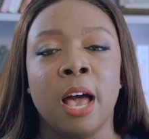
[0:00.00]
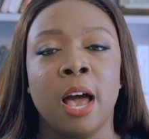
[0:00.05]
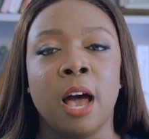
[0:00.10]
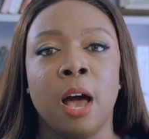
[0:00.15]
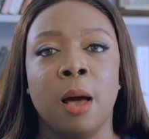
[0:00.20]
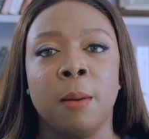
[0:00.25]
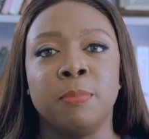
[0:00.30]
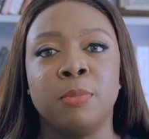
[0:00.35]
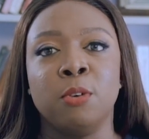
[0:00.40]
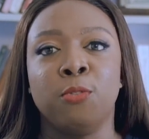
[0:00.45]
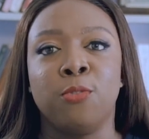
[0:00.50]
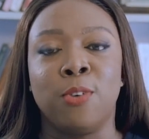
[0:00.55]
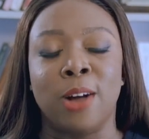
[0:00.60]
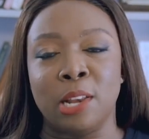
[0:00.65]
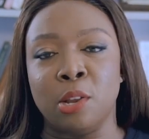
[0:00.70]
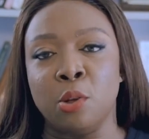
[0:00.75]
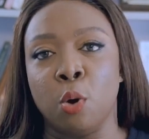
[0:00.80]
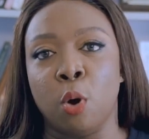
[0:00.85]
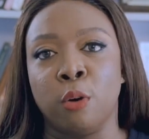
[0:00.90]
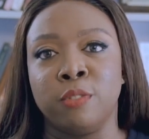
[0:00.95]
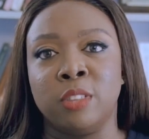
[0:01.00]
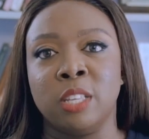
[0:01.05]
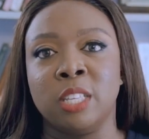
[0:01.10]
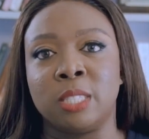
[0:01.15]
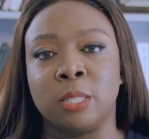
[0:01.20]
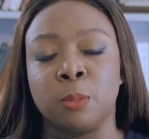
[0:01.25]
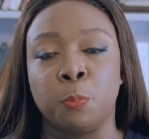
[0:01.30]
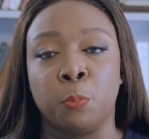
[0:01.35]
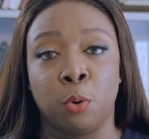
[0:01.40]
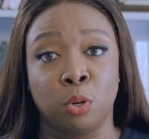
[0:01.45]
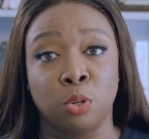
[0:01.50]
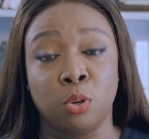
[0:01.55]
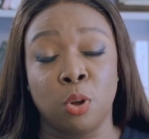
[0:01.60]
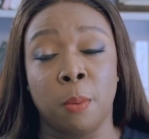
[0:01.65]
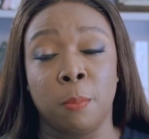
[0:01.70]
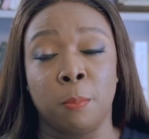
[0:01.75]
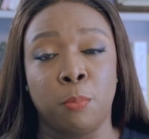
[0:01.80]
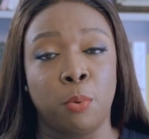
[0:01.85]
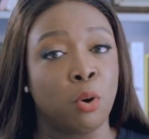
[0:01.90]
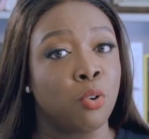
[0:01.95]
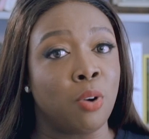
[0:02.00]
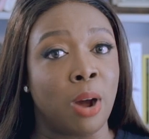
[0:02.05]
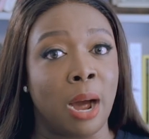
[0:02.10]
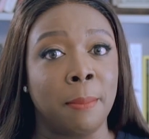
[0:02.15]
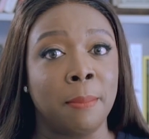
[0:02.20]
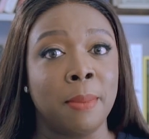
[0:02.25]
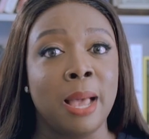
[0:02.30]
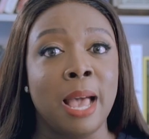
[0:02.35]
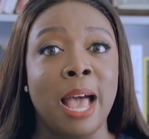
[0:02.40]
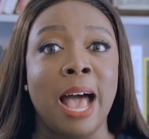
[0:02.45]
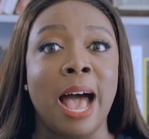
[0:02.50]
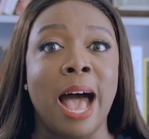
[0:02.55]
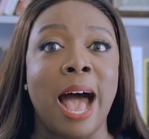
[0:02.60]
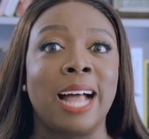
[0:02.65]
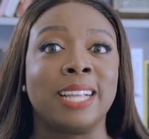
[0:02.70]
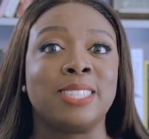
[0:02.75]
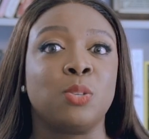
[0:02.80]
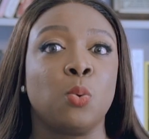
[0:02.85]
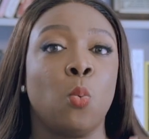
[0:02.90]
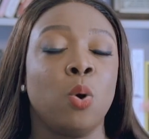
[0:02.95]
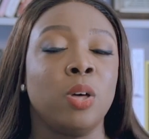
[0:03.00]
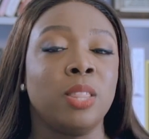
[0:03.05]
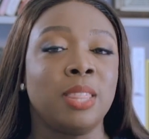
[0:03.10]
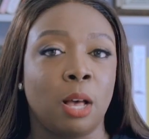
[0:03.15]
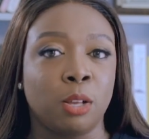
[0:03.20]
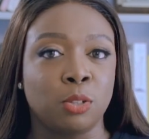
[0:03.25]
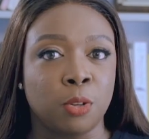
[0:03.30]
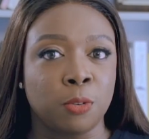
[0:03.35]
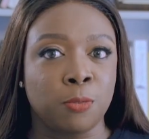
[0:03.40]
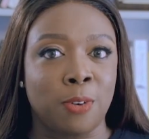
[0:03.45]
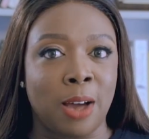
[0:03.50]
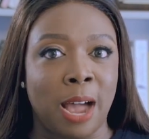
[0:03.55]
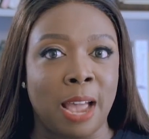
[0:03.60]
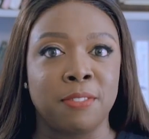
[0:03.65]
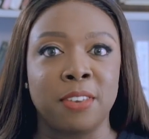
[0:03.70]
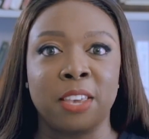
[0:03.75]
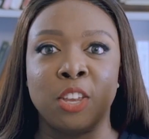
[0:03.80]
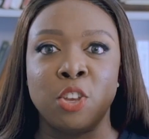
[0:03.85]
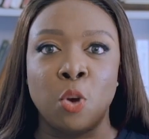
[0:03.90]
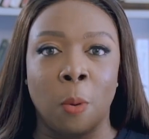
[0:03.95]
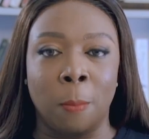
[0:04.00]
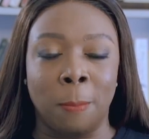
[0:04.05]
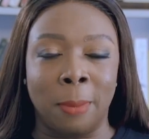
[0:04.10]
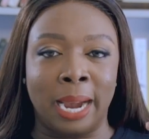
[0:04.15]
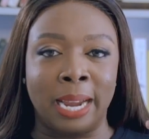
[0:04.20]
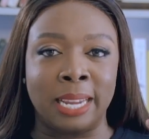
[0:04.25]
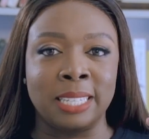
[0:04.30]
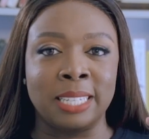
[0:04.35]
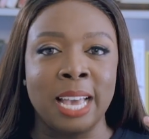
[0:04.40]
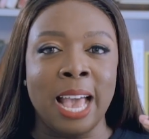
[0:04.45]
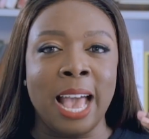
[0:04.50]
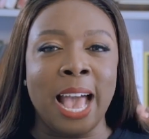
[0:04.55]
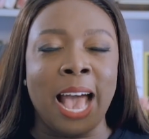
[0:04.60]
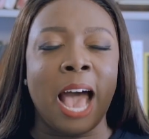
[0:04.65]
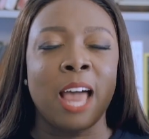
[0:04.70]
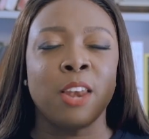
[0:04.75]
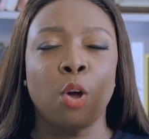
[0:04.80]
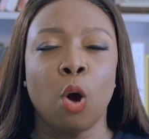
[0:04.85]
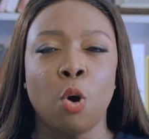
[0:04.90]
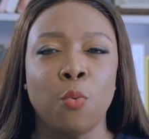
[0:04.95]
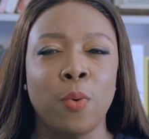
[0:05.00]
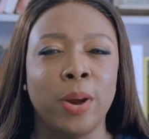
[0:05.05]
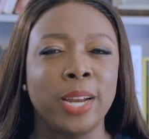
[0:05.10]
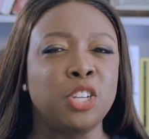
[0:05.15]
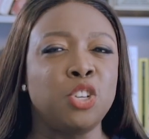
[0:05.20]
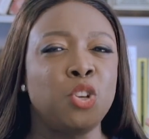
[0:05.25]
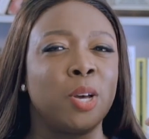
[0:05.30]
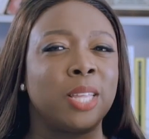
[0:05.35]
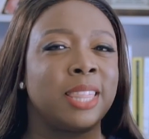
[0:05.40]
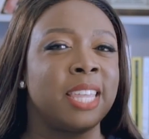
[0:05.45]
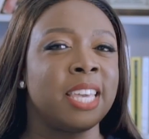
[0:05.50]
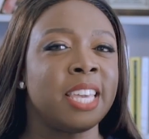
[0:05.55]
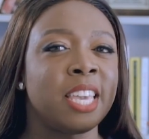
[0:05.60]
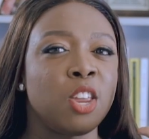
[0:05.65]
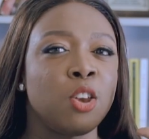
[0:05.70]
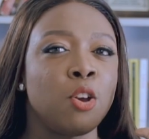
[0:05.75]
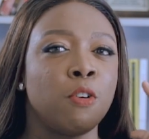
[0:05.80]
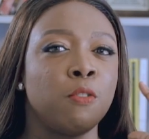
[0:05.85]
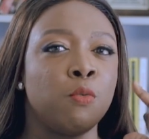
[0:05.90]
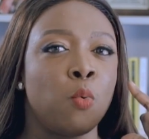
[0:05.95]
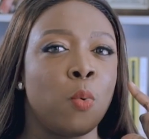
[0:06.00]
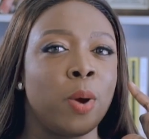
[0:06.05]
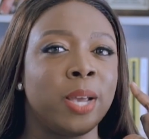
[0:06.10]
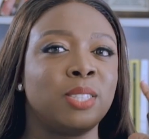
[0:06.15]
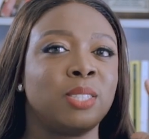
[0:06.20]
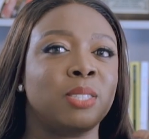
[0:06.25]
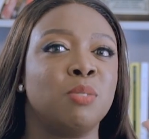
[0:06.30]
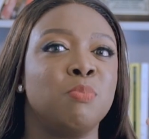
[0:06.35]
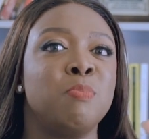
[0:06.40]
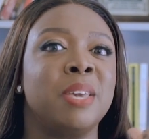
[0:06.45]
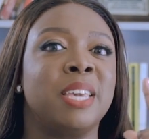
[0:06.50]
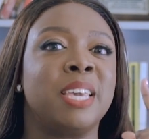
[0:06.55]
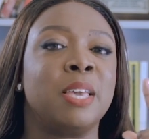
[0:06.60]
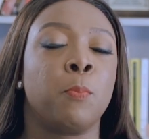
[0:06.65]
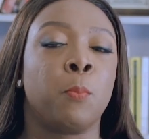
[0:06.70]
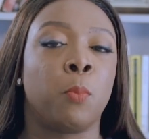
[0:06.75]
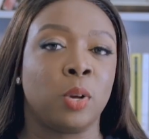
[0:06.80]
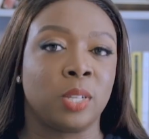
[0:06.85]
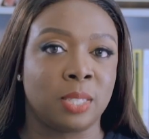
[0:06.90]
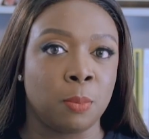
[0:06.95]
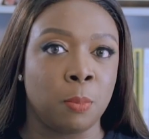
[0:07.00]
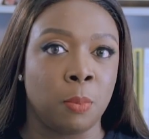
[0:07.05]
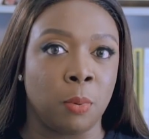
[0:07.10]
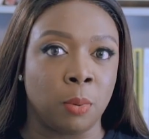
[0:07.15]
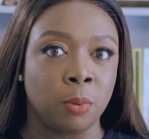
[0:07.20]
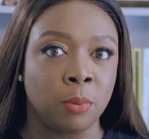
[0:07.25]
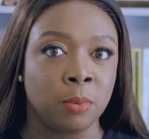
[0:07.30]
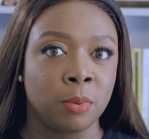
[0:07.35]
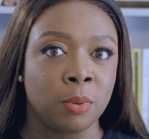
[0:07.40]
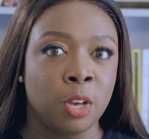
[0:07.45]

the value of this program at $1,500 in your mind, and already you're thinking of ways to make it possible.